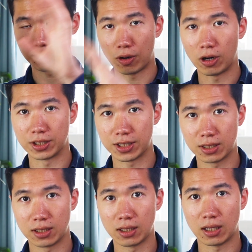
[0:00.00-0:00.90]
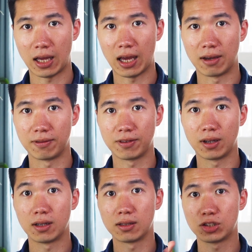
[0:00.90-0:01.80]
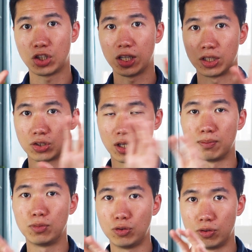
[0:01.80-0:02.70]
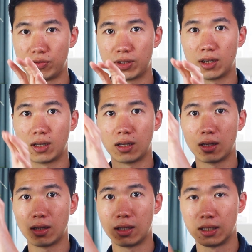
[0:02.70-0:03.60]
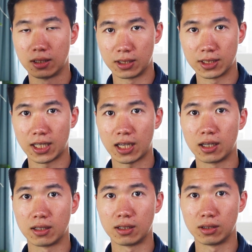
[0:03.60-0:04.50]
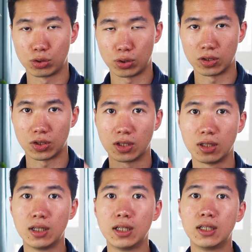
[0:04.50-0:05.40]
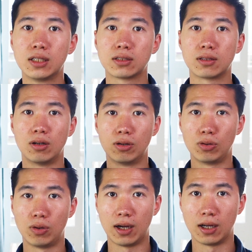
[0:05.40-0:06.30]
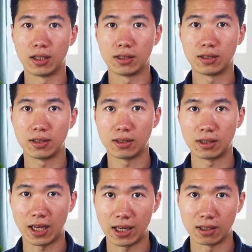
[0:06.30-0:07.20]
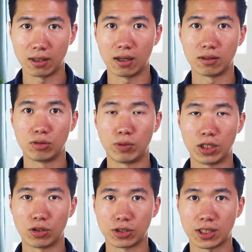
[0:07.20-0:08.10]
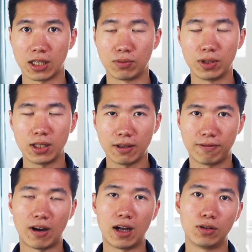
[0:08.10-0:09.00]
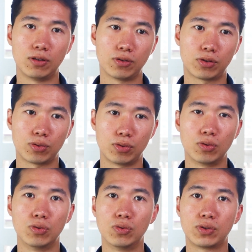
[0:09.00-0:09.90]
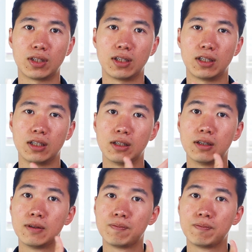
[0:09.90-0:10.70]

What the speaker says: parts have changed and moved in the second illustration. So then readers can really follow through the